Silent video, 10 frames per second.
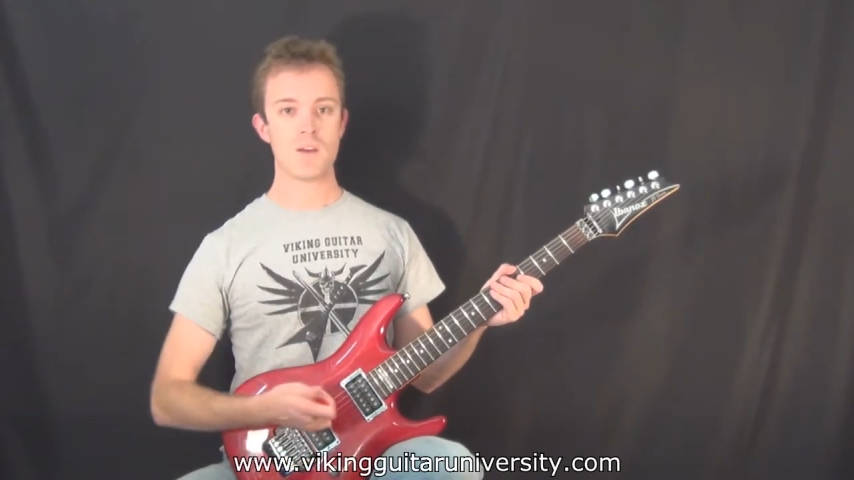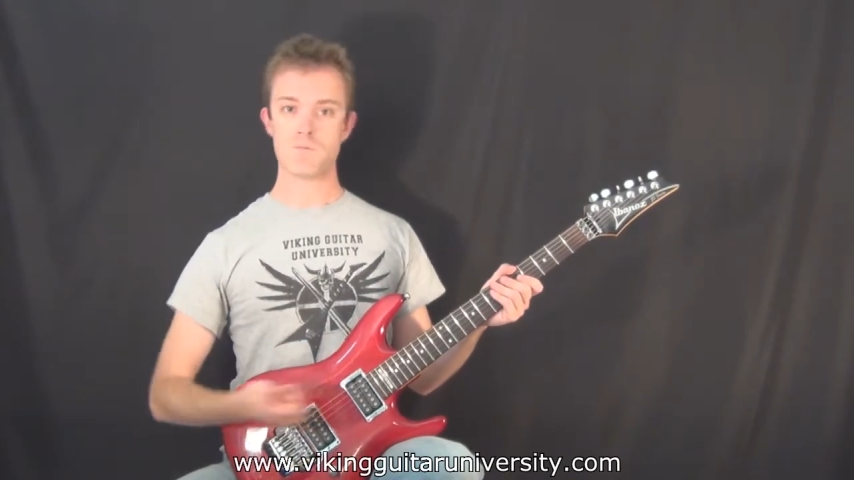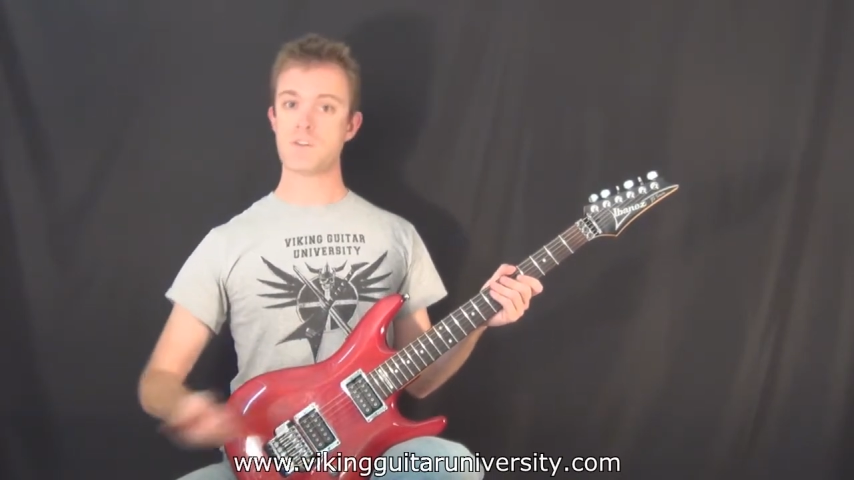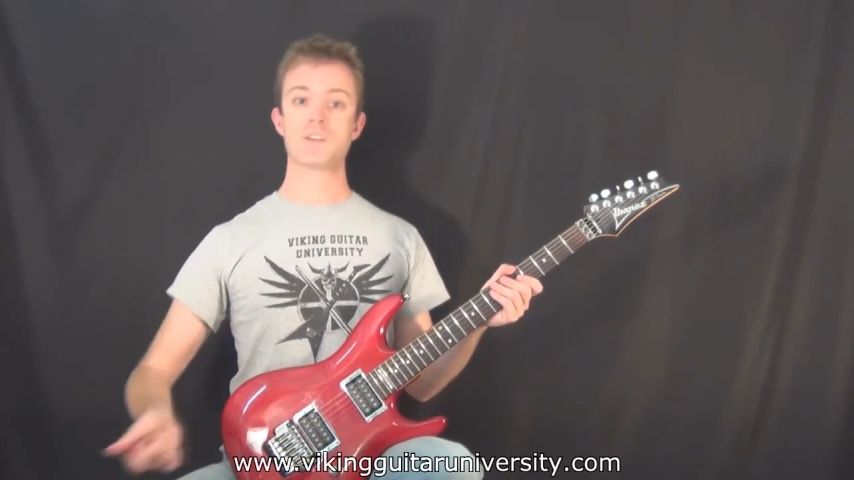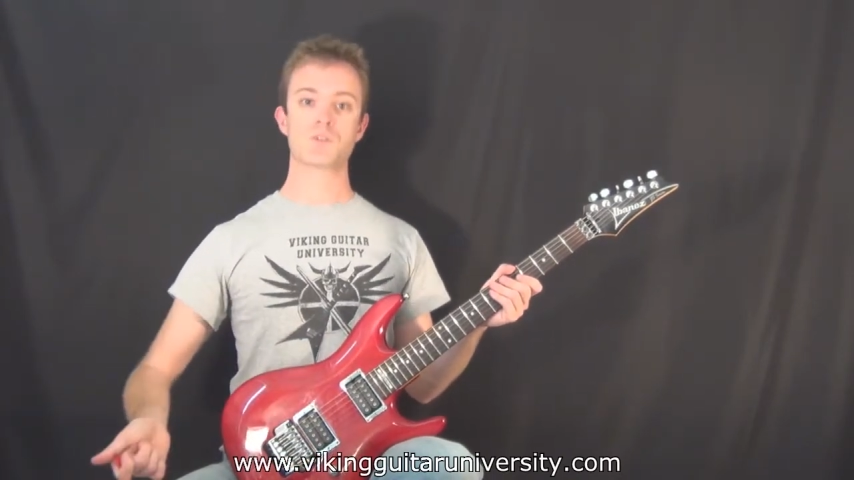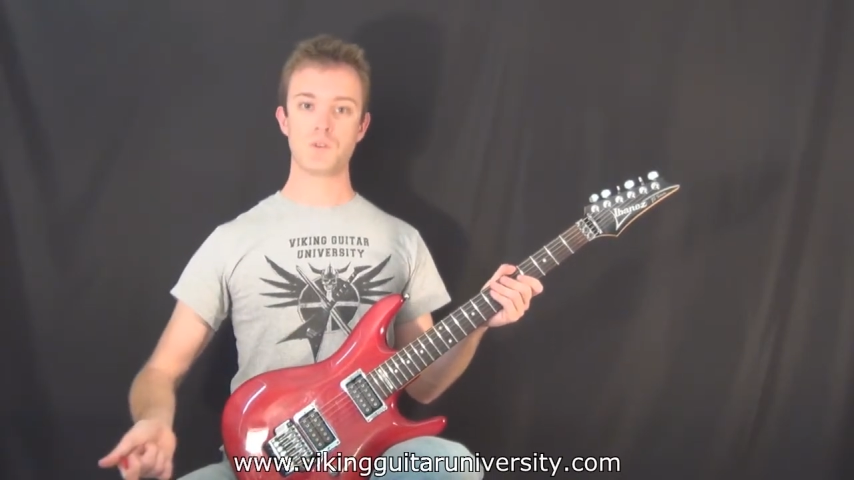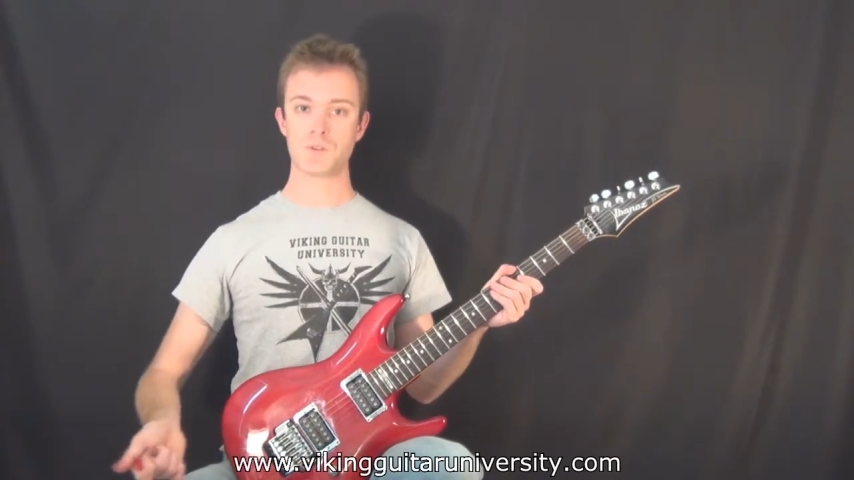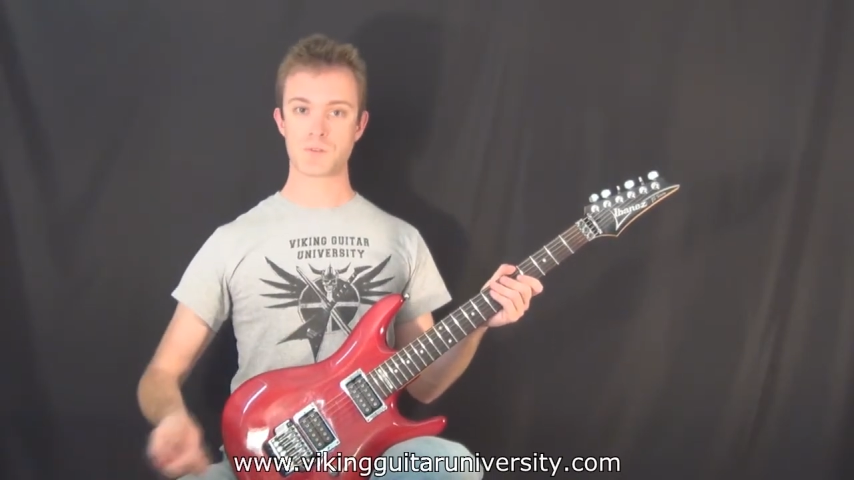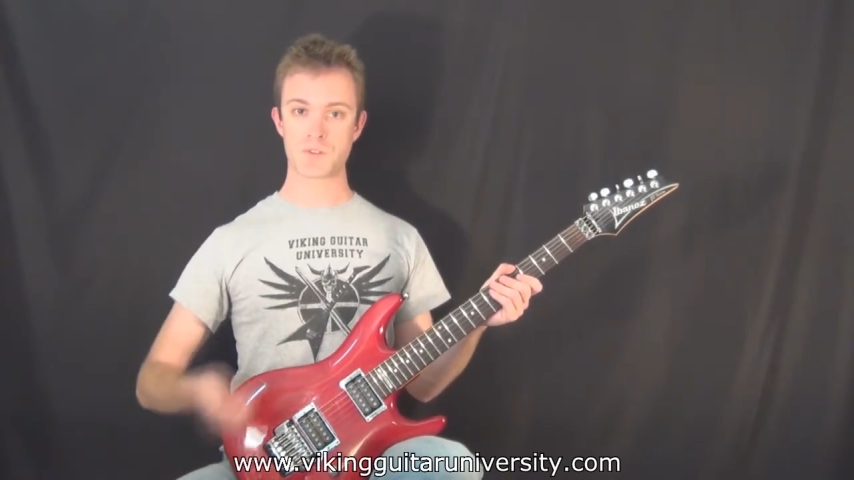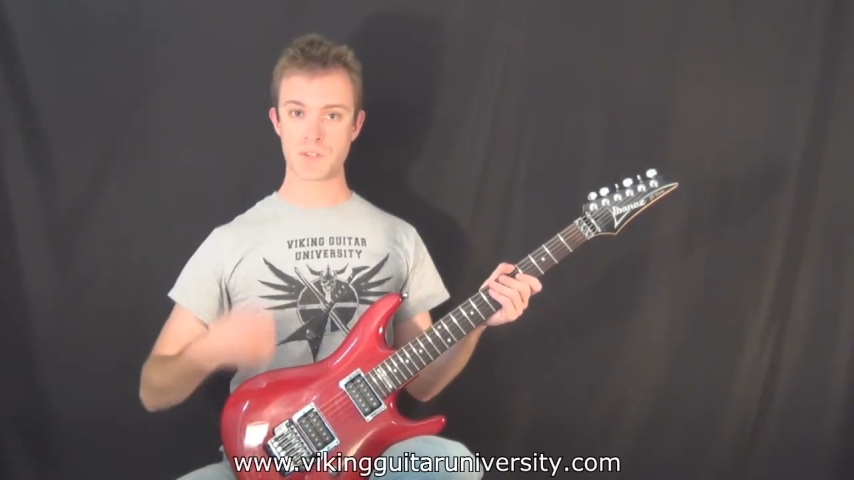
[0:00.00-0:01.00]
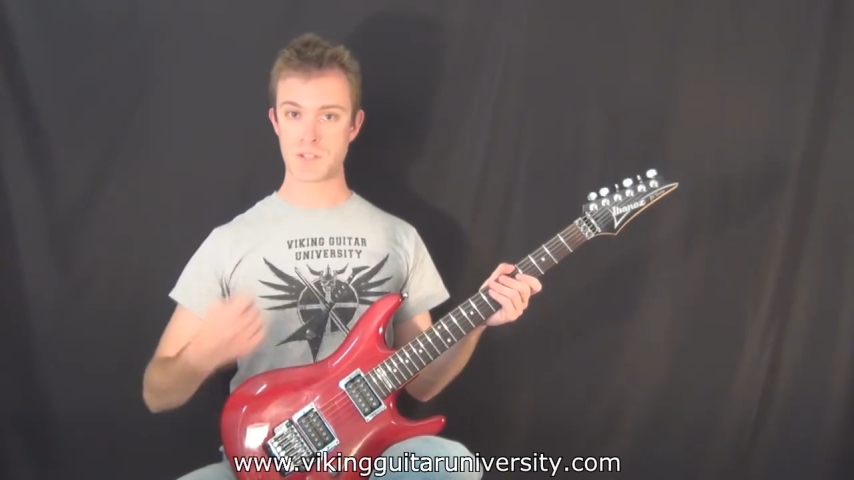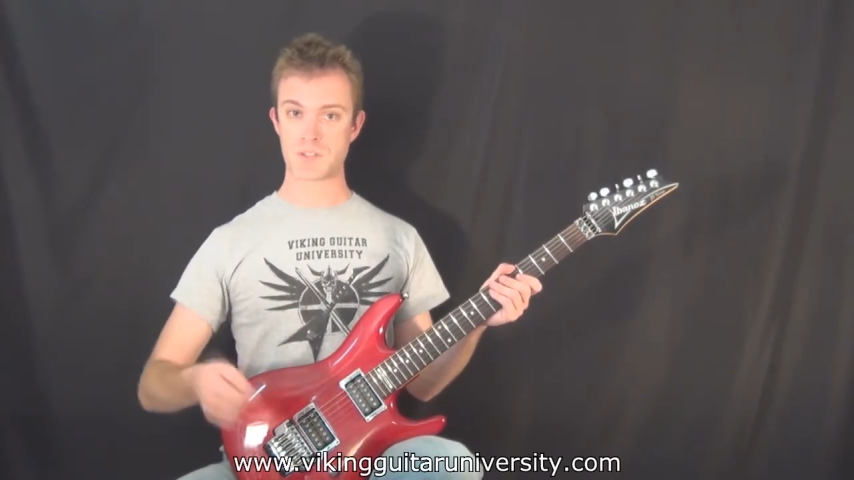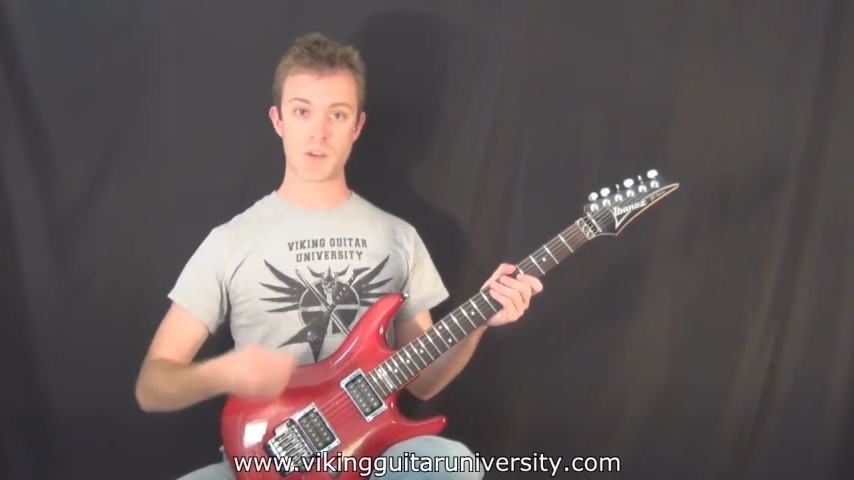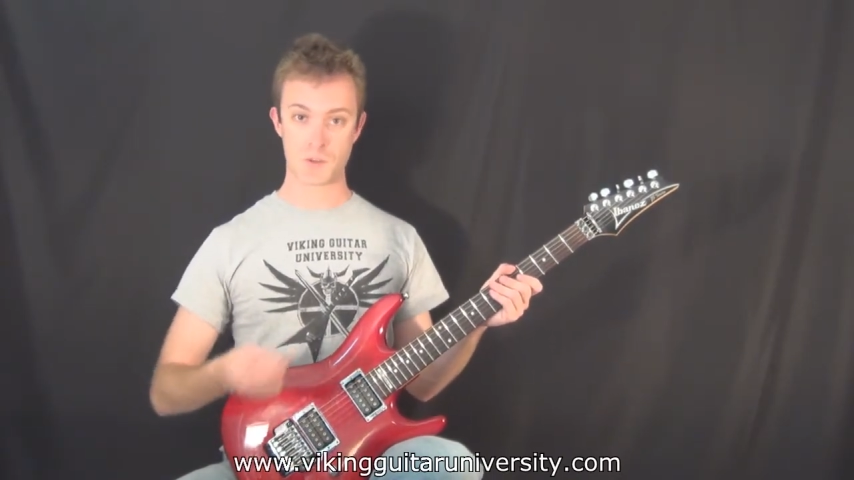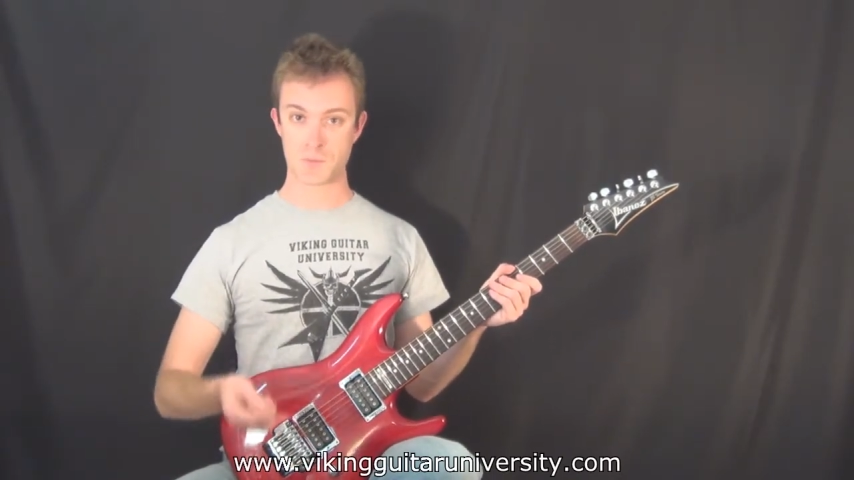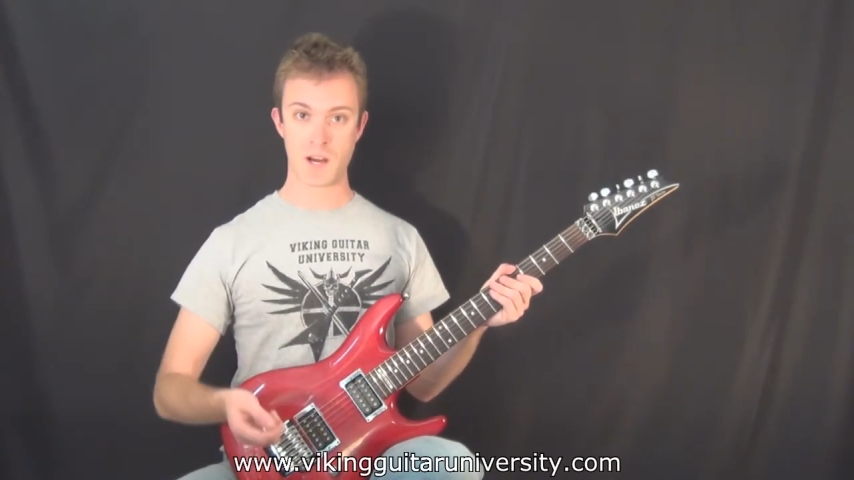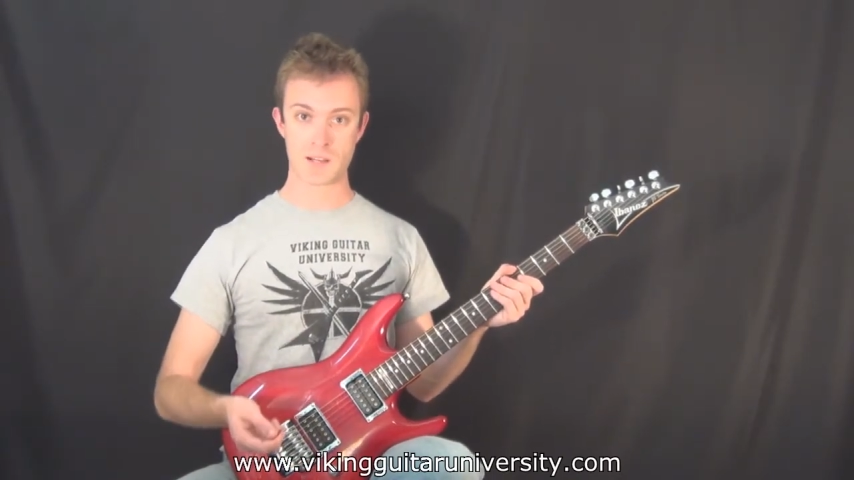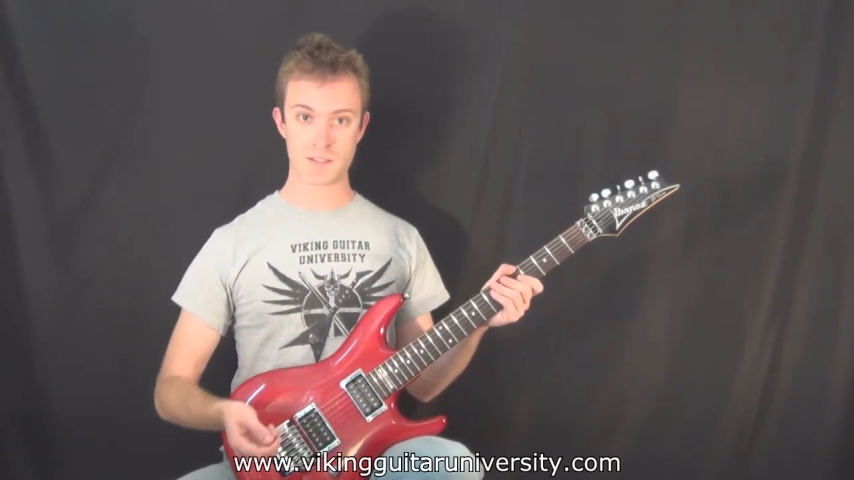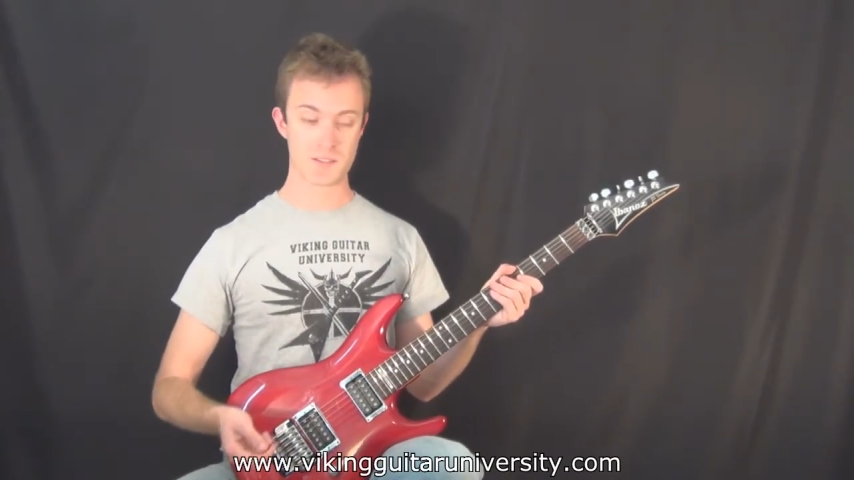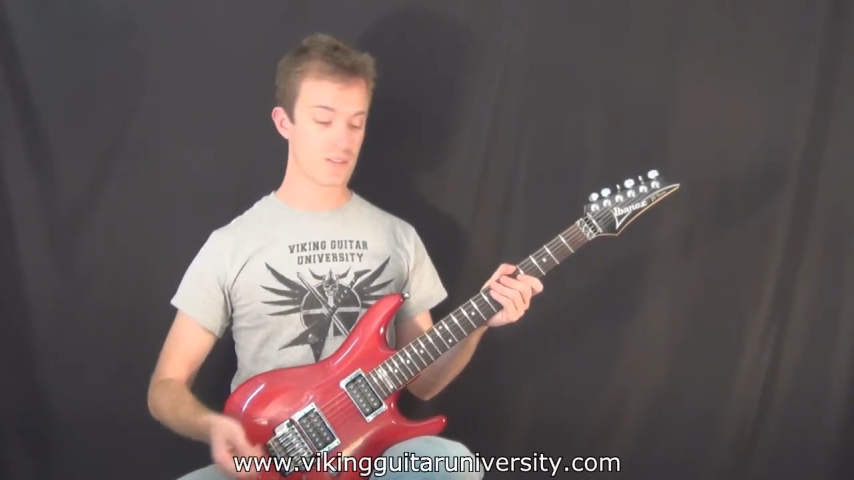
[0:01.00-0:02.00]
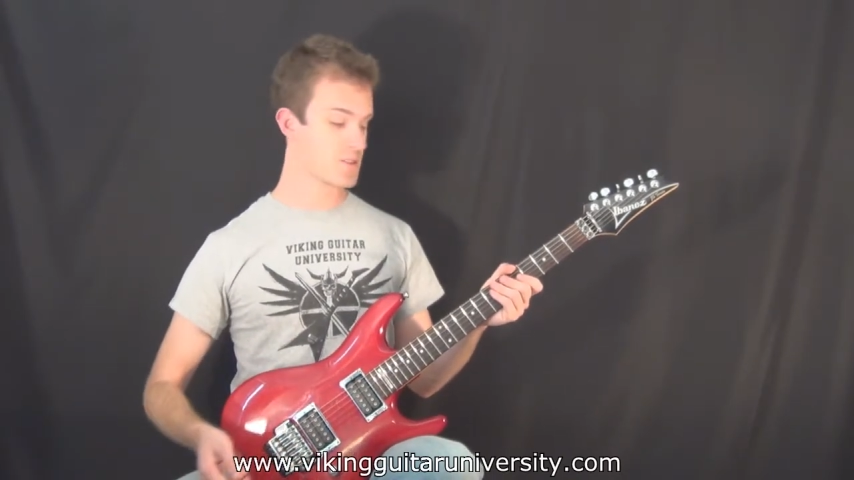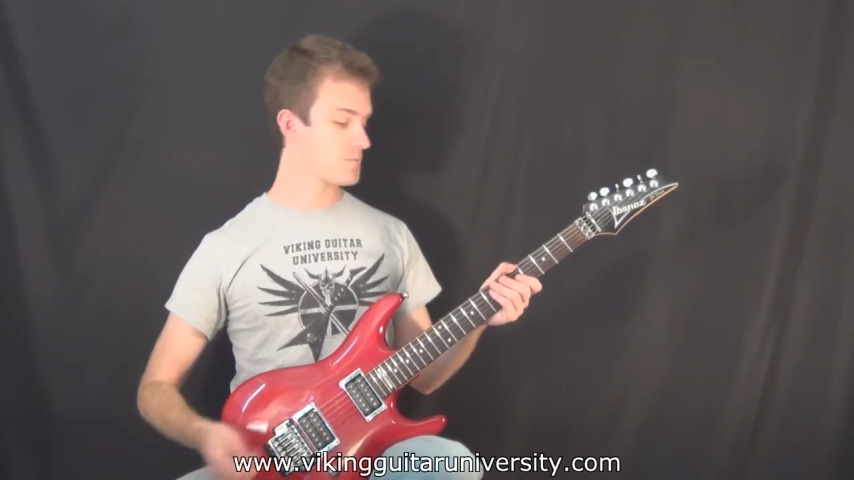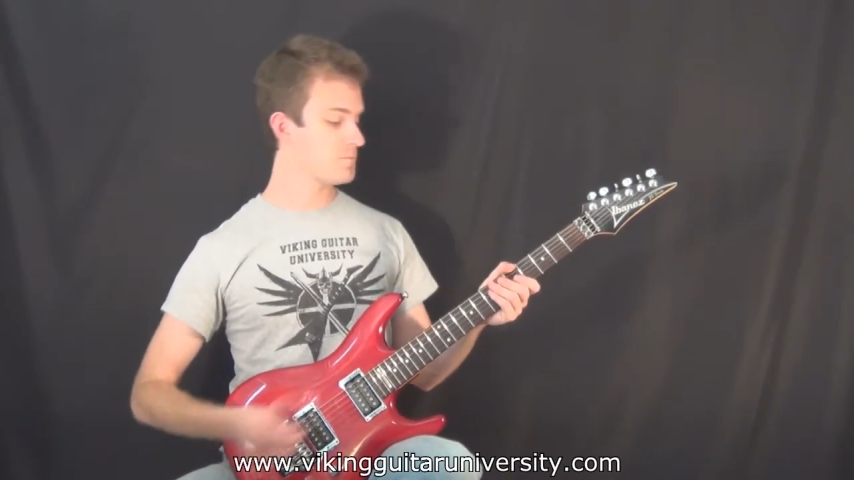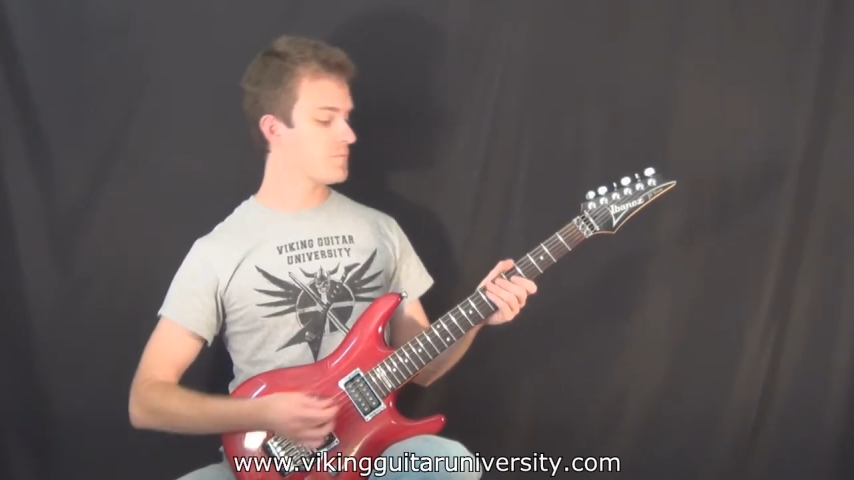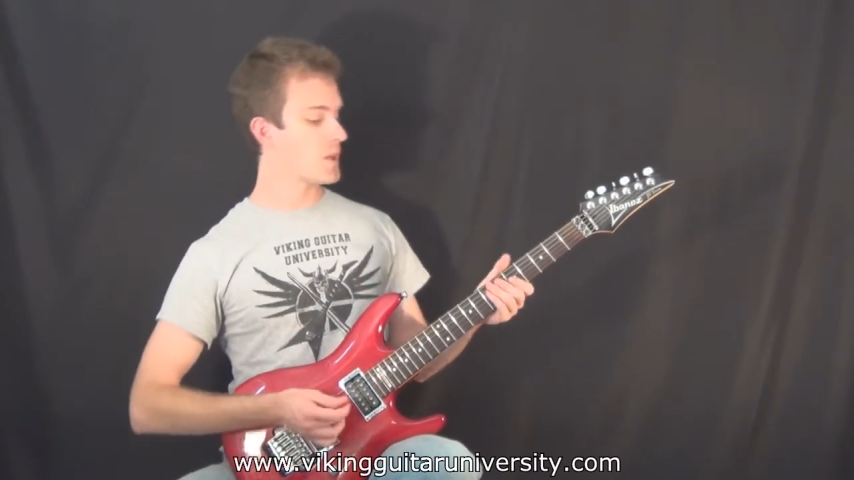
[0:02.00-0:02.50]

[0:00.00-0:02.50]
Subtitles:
vehicle for these other practices.